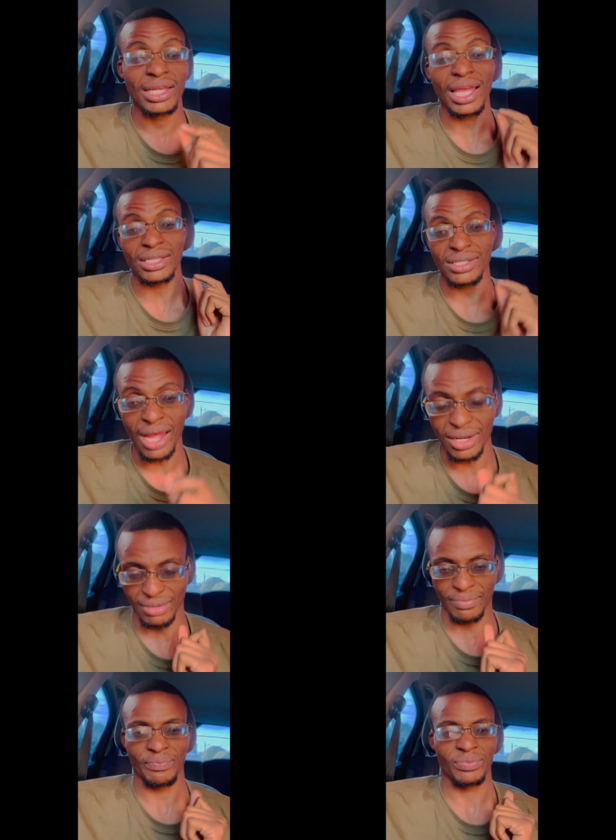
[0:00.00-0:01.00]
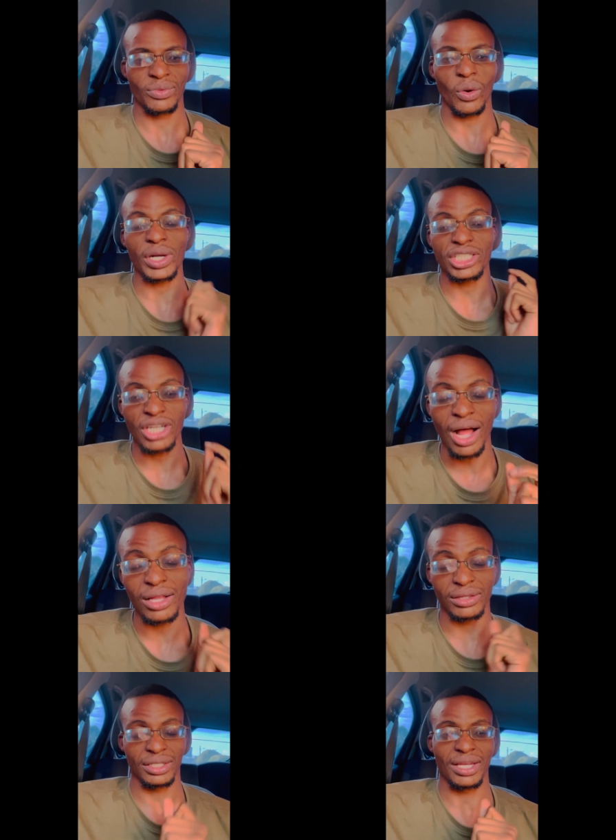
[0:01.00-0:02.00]
a son or a
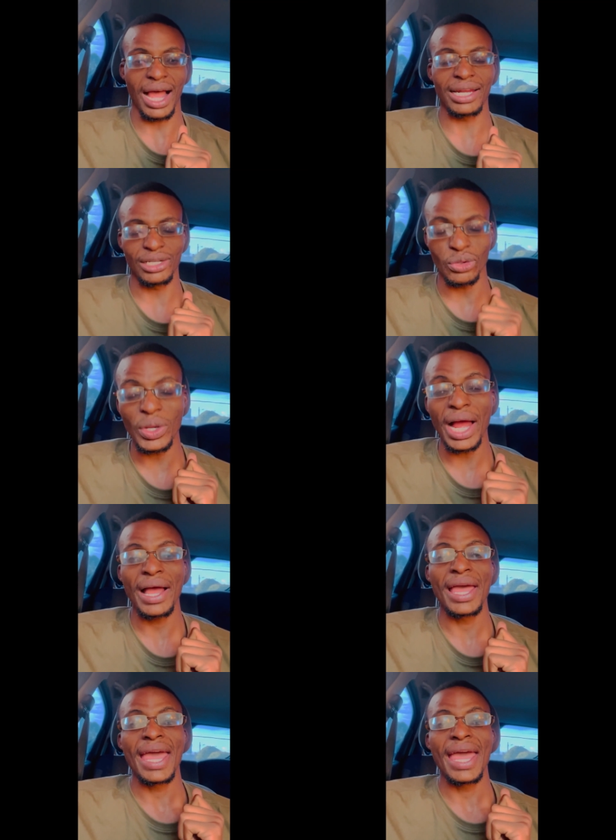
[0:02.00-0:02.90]
child. Hallelujah.